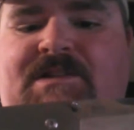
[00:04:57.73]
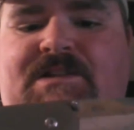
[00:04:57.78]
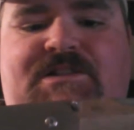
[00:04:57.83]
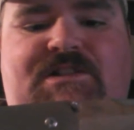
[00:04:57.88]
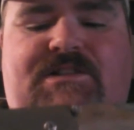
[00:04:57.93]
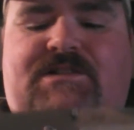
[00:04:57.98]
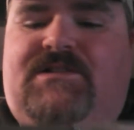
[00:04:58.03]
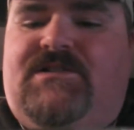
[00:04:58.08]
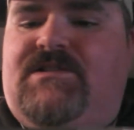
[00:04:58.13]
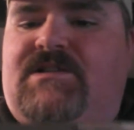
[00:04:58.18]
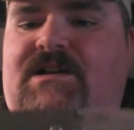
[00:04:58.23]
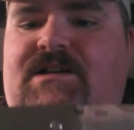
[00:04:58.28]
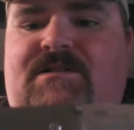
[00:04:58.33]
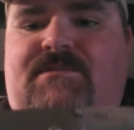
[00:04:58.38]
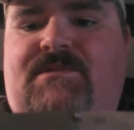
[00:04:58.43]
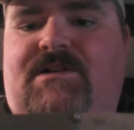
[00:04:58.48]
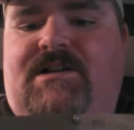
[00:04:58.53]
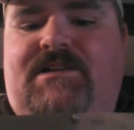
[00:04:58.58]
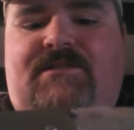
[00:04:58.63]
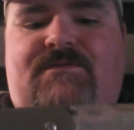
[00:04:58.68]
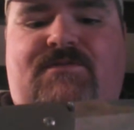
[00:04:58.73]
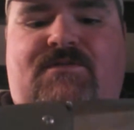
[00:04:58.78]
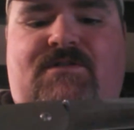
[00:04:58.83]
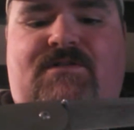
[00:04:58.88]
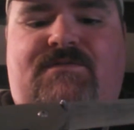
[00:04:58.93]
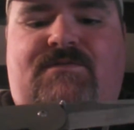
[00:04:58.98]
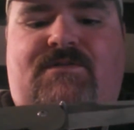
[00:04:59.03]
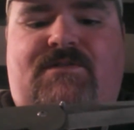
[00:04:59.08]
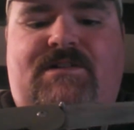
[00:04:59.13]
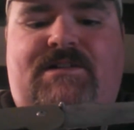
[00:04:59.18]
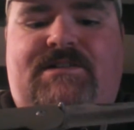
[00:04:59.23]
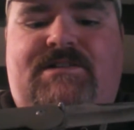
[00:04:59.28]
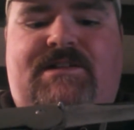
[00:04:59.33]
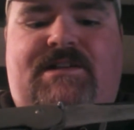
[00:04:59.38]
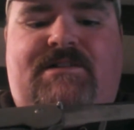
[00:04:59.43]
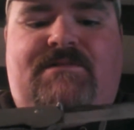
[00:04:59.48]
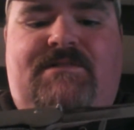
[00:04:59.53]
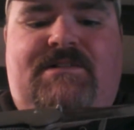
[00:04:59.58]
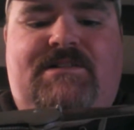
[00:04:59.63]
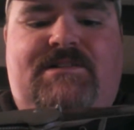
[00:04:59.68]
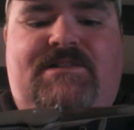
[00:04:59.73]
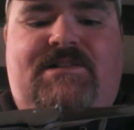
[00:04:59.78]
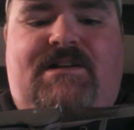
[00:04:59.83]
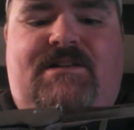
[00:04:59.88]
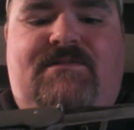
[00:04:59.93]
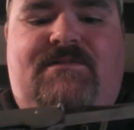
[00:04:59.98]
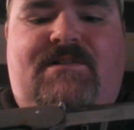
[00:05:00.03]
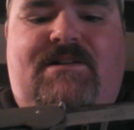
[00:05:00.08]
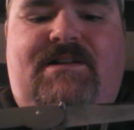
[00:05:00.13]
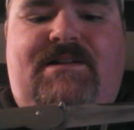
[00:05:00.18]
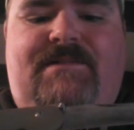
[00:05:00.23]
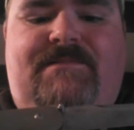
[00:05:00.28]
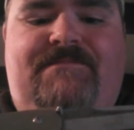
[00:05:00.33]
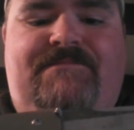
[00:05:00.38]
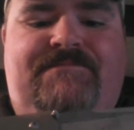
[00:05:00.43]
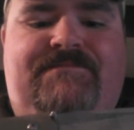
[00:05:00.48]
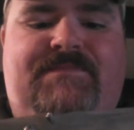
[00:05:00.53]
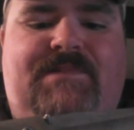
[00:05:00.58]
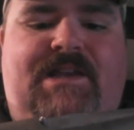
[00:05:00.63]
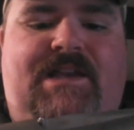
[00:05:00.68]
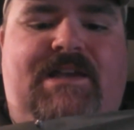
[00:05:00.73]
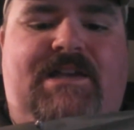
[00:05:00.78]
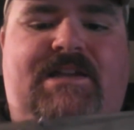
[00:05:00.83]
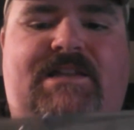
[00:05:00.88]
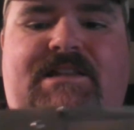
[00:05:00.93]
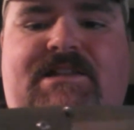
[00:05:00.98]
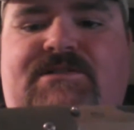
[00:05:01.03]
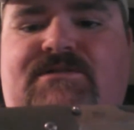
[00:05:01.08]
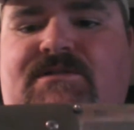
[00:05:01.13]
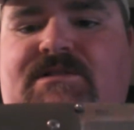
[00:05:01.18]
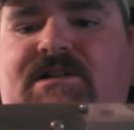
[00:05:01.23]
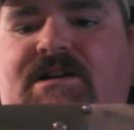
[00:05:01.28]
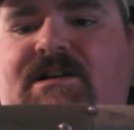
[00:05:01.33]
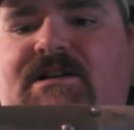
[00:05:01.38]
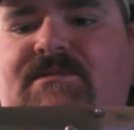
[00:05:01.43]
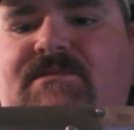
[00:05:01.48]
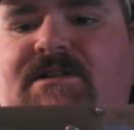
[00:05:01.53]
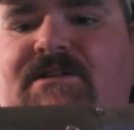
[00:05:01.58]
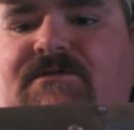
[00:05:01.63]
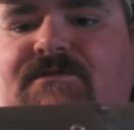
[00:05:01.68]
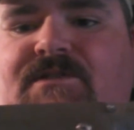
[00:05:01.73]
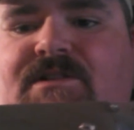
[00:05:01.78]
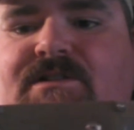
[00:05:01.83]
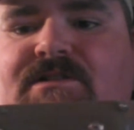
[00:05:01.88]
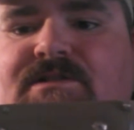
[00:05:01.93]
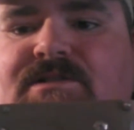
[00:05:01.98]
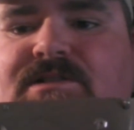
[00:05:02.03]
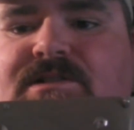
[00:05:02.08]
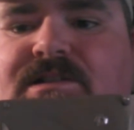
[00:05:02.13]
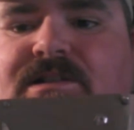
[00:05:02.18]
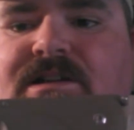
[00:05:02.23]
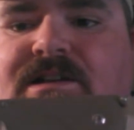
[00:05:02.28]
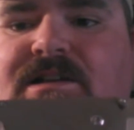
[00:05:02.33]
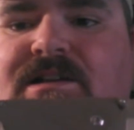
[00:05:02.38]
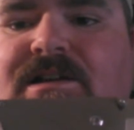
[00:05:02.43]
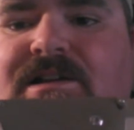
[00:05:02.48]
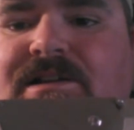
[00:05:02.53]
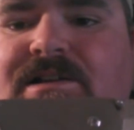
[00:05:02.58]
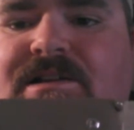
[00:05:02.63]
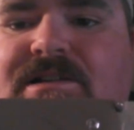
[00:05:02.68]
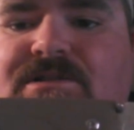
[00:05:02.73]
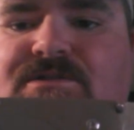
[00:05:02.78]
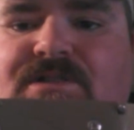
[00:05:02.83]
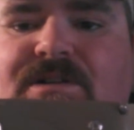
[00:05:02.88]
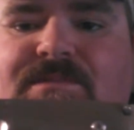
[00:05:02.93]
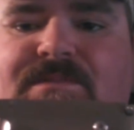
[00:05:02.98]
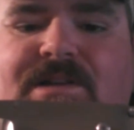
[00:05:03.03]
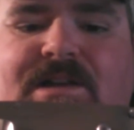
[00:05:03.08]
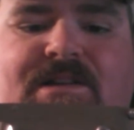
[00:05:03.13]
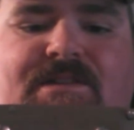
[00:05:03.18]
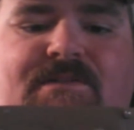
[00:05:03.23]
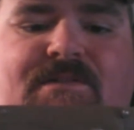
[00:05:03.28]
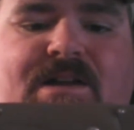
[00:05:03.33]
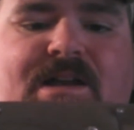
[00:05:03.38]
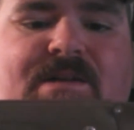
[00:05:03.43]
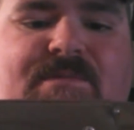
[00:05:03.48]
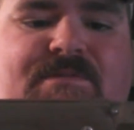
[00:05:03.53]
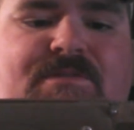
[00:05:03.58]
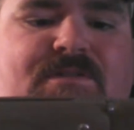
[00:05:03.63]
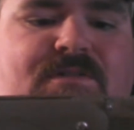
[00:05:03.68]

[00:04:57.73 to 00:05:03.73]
just because I don't mind the 440C when it's done right. And this was kind of my first trip down the rabbit